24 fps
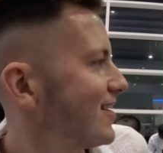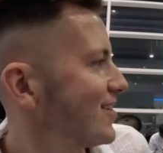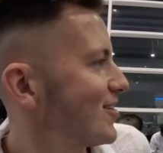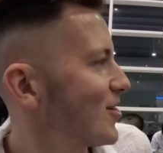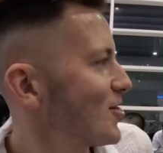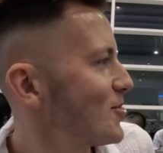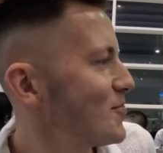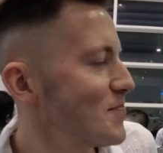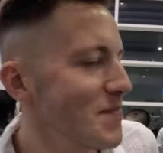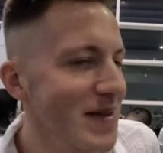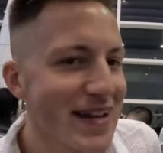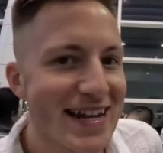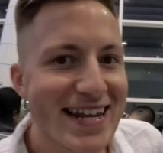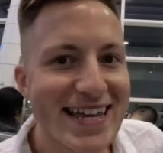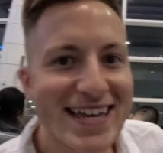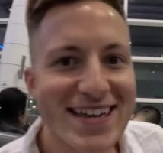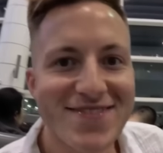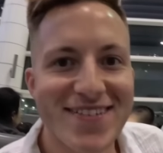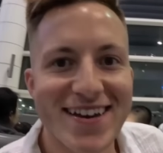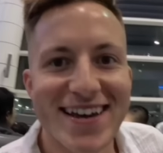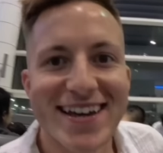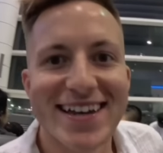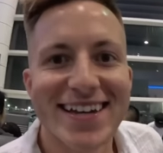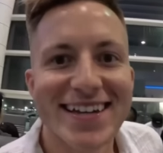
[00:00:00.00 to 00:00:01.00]
I don't
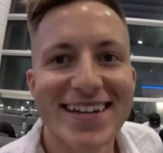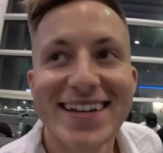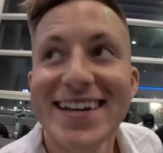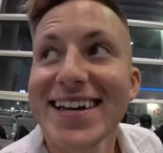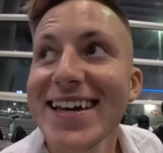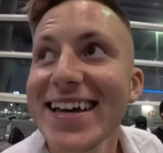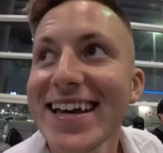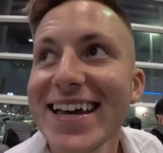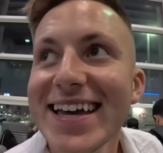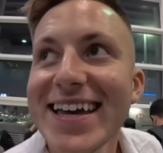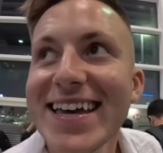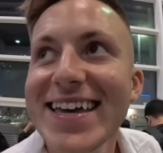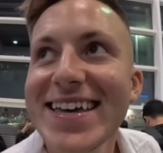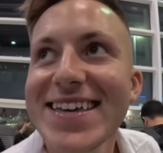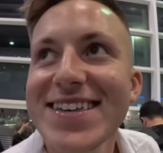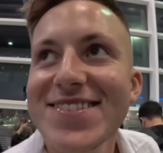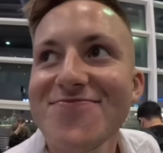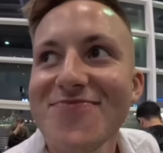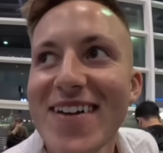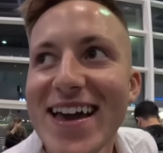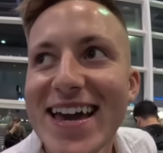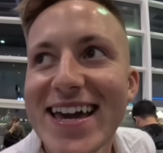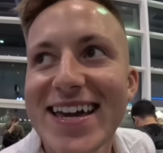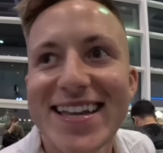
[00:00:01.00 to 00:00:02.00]
believe it. He's
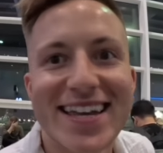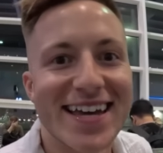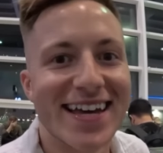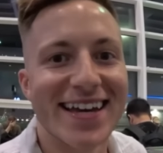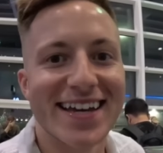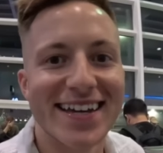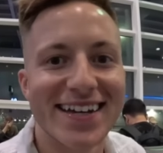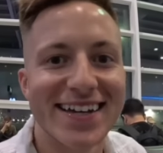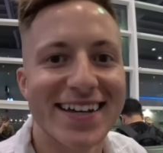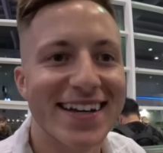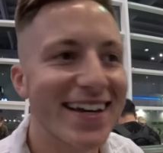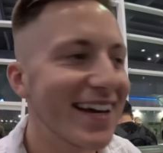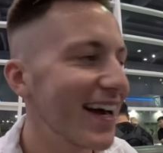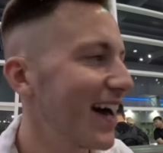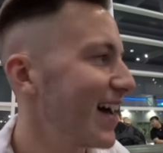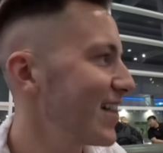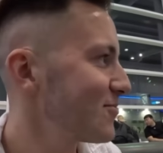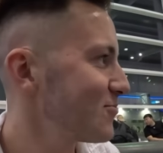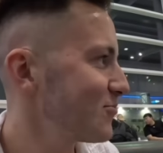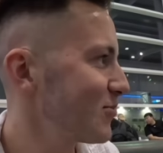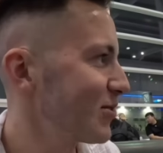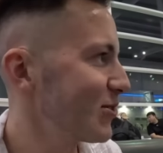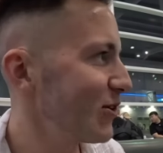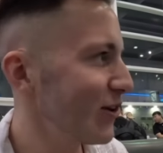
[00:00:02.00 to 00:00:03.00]
made it,
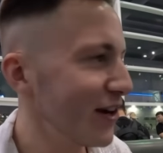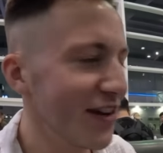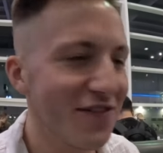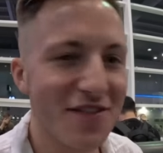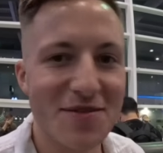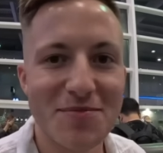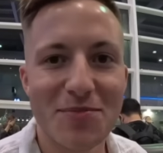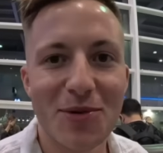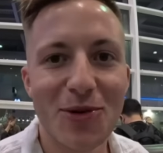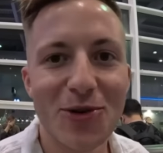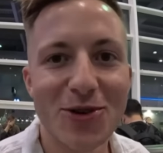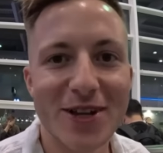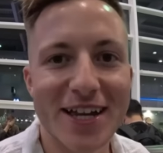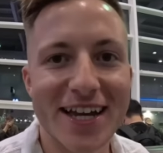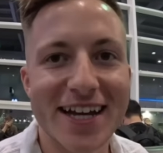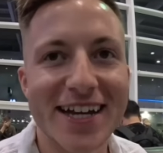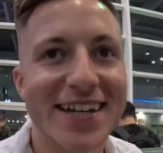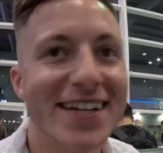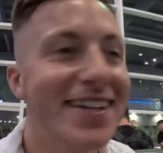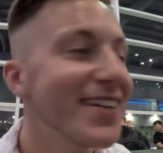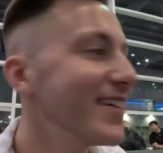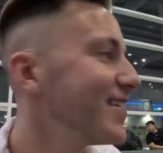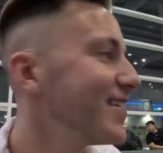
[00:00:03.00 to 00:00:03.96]
and we're not even boarding.